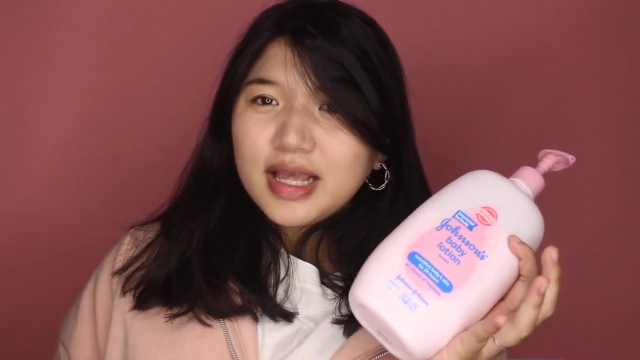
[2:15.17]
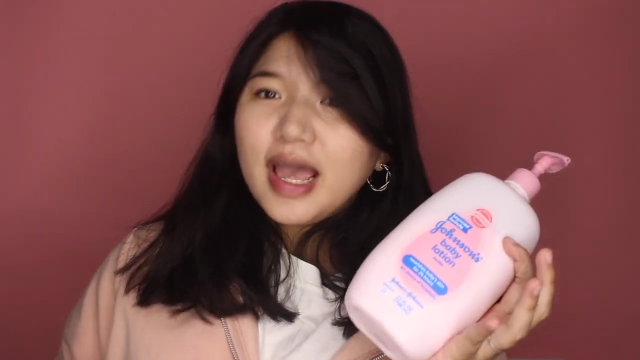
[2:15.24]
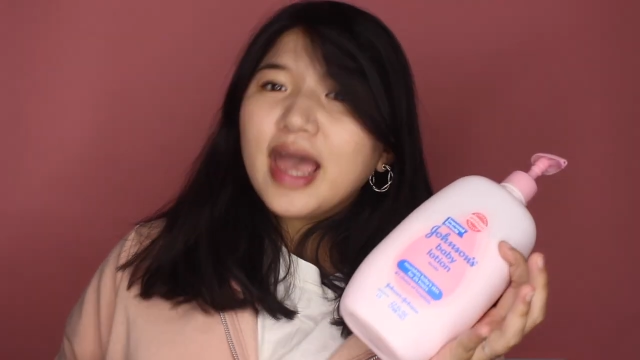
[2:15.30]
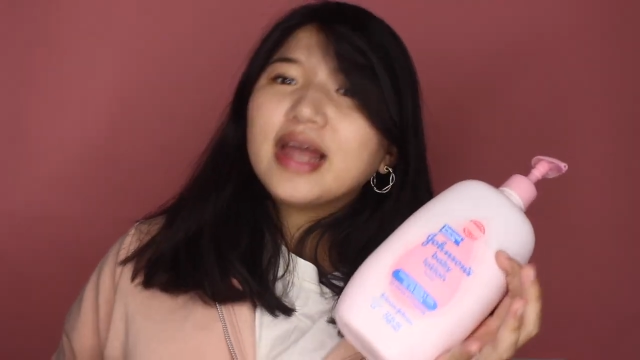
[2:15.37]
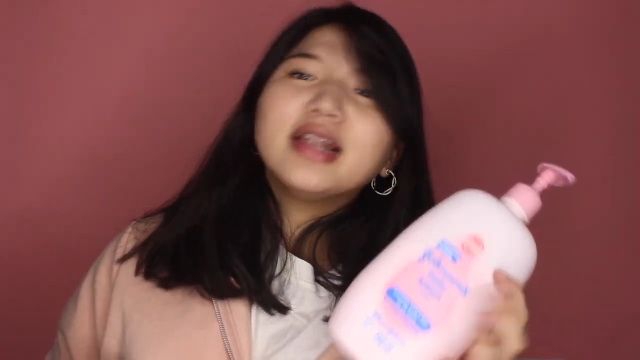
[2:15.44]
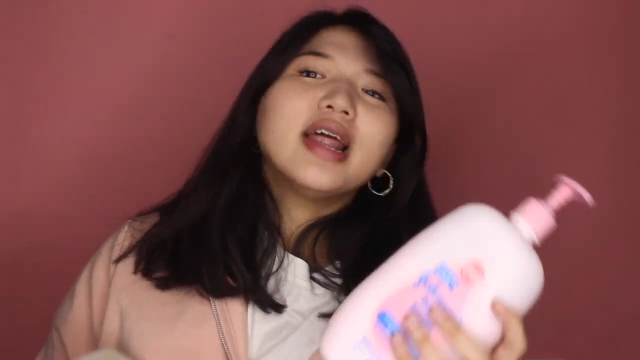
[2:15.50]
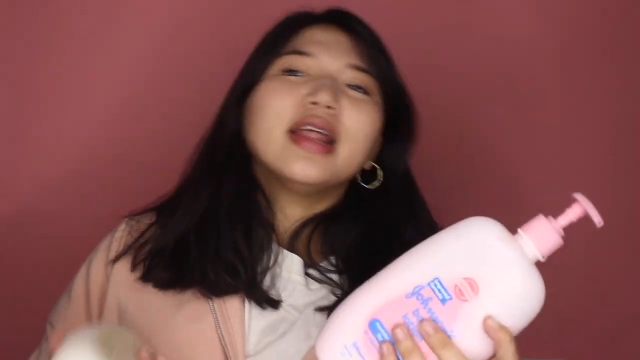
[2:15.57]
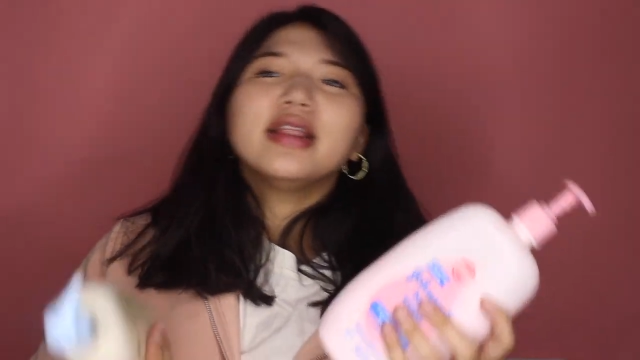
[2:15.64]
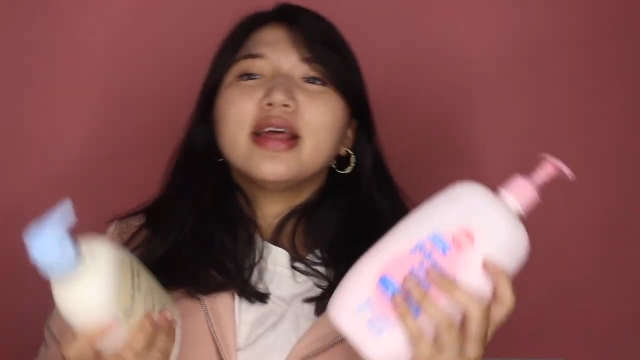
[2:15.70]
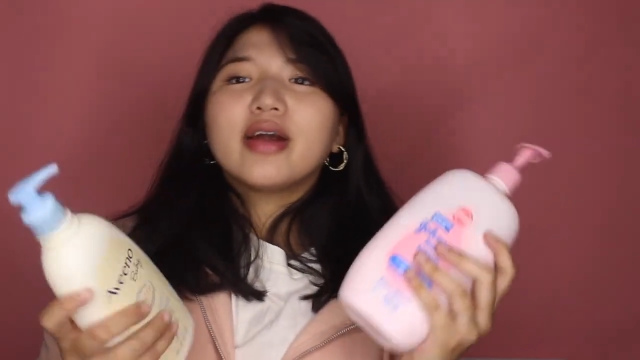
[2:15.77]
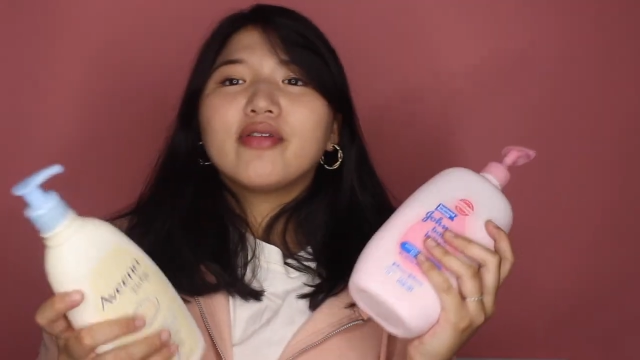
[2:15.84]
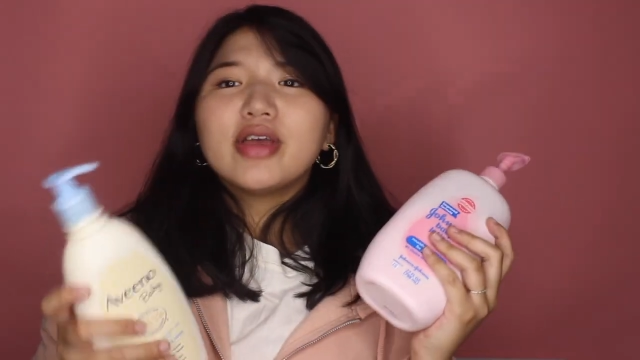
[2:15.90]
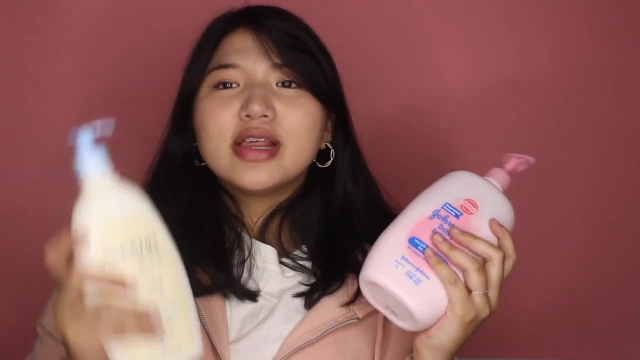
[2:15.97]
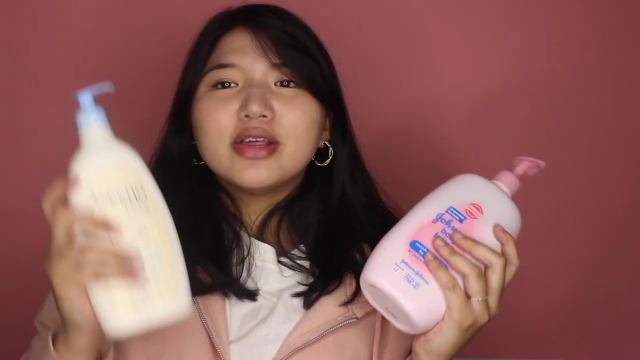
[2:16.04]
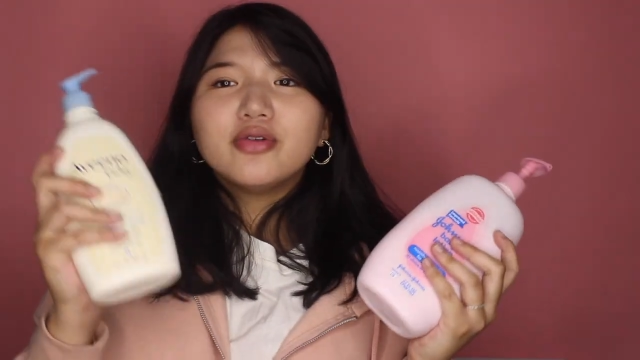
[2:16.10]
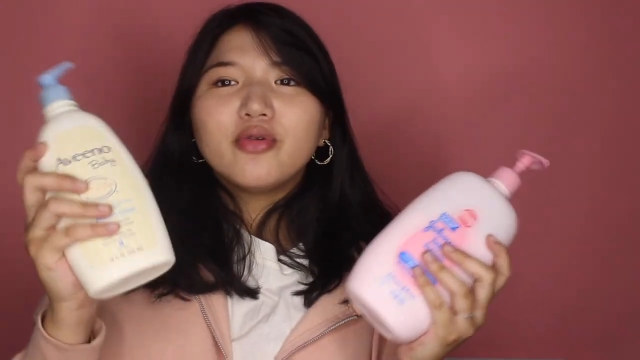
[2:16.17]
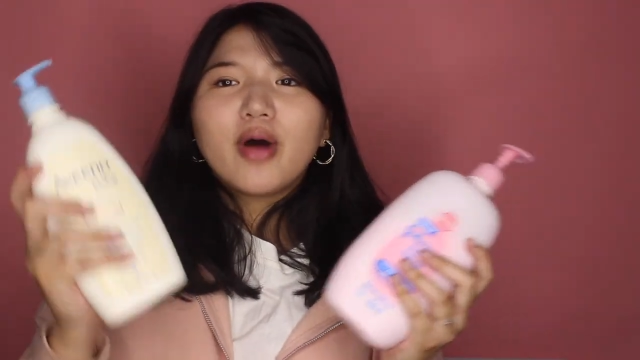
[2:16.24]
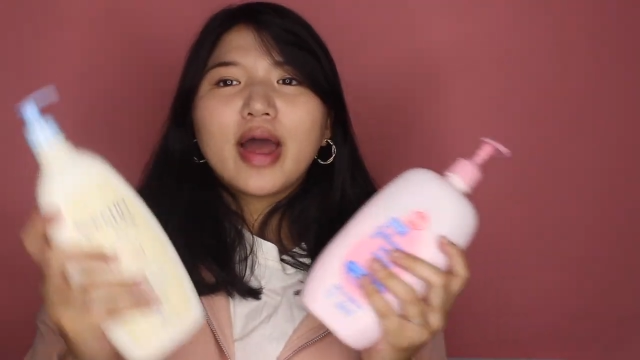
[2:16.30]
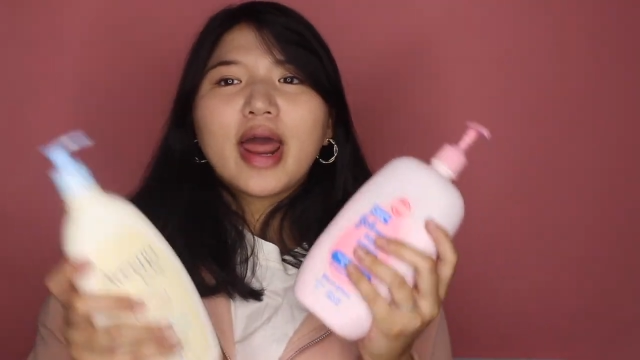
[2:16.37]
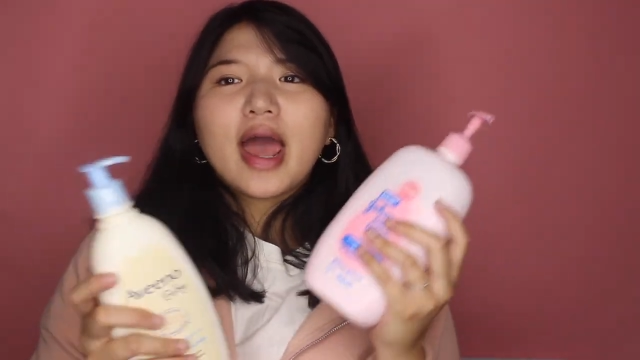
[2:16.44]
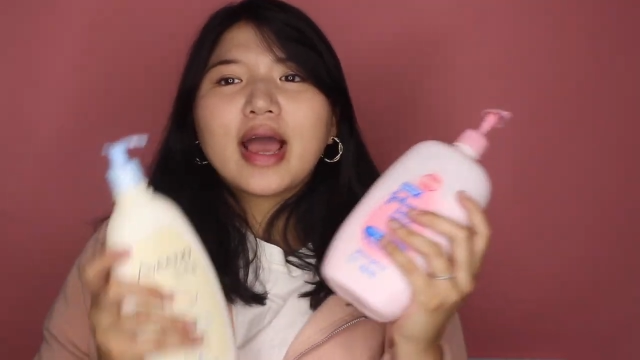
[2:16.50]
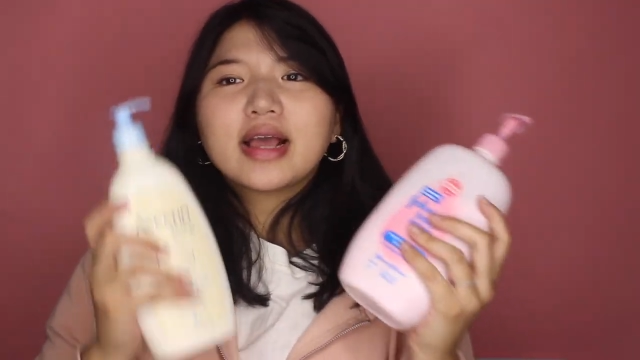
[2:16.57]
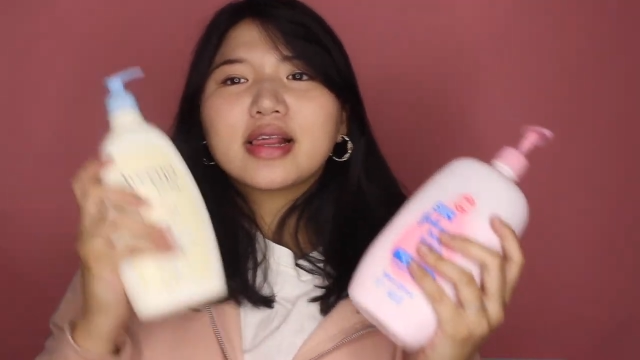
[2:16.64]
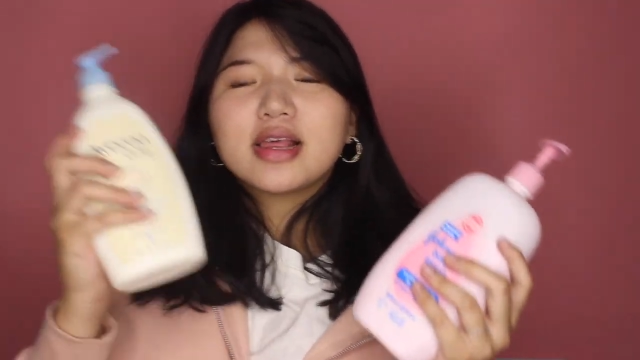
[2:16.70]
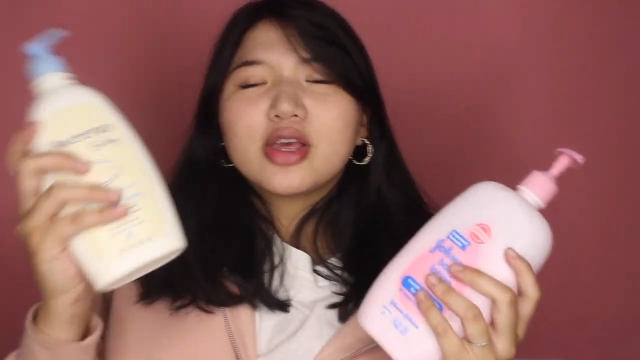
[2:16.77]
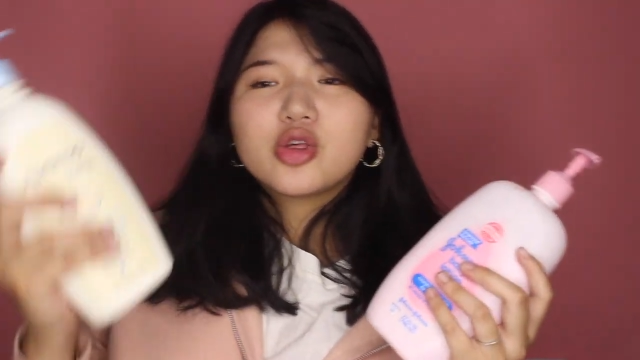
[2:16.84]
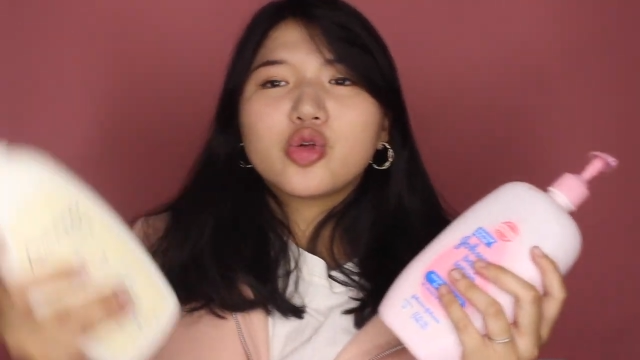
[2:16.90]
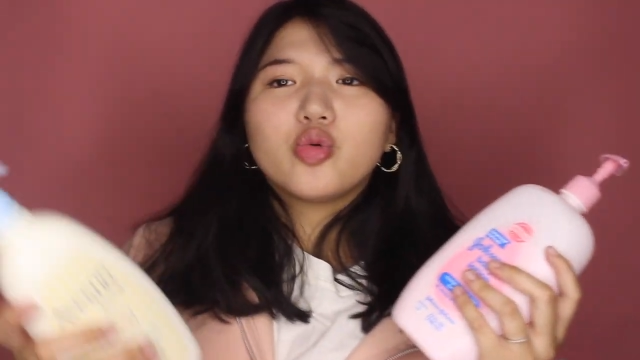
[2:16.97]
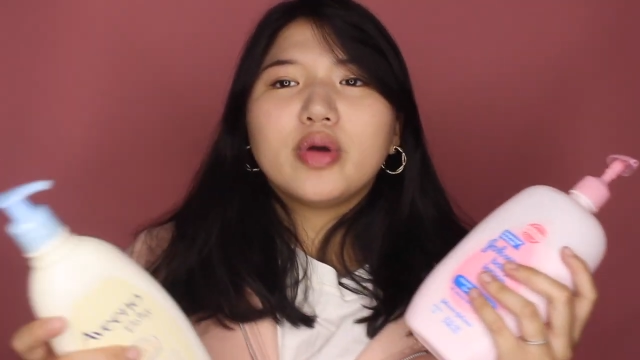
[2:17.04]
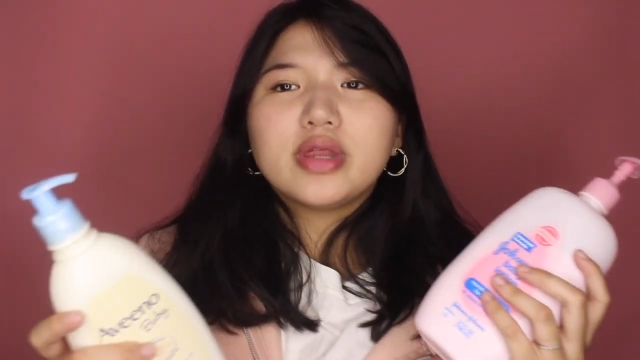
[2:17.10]
and the reason why I
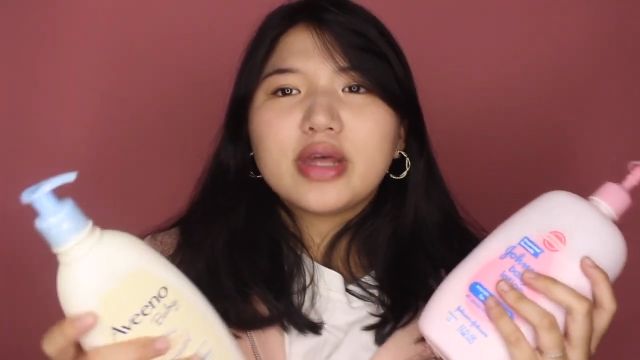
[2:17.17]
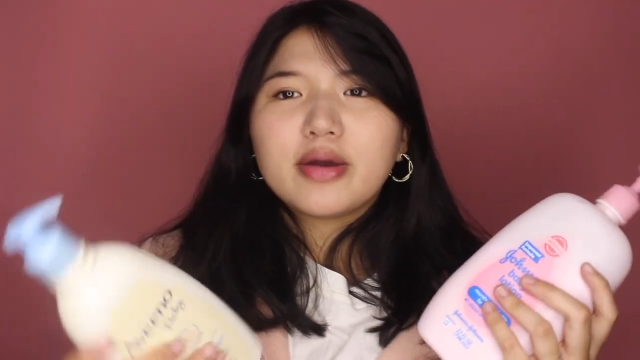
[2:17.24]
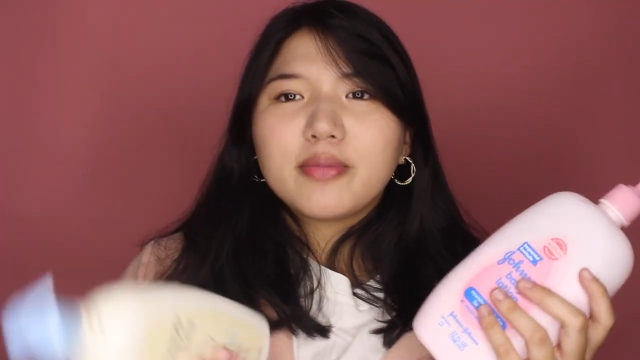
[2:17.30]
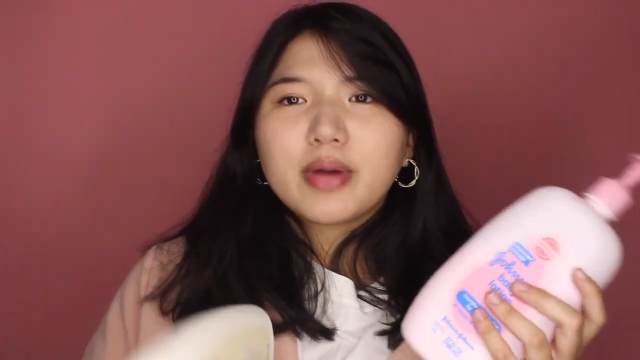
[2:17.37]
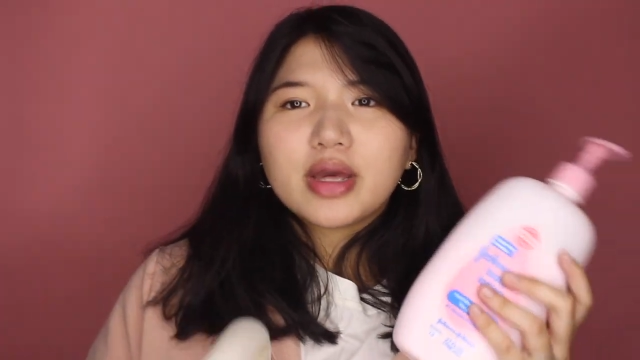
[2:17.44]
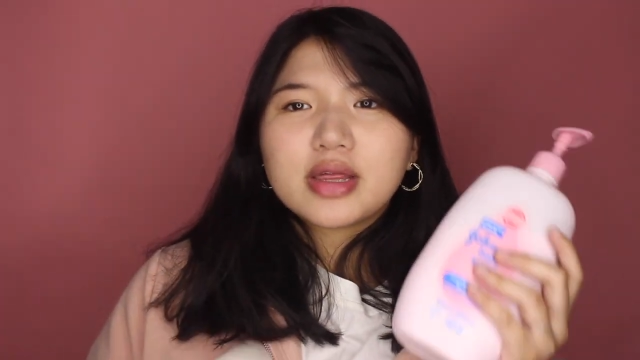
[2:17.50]
actually switching,